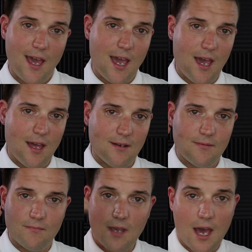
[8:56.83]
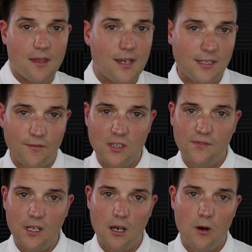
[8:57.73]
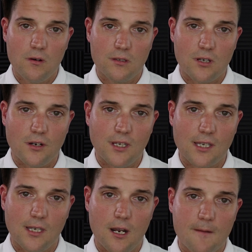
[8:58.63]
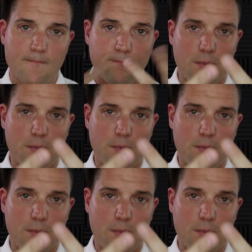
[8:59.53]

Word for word: And yeah, that's it for this video. Talk to you guys later.